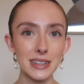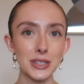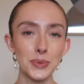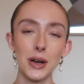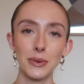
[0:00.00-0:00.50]
this
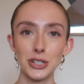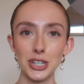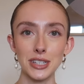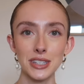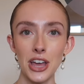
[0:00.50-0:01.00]
as well, which
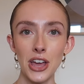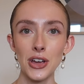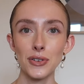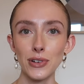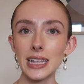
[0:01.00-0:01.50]
is
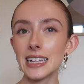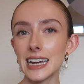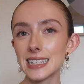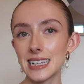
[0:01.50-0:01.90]
really nice.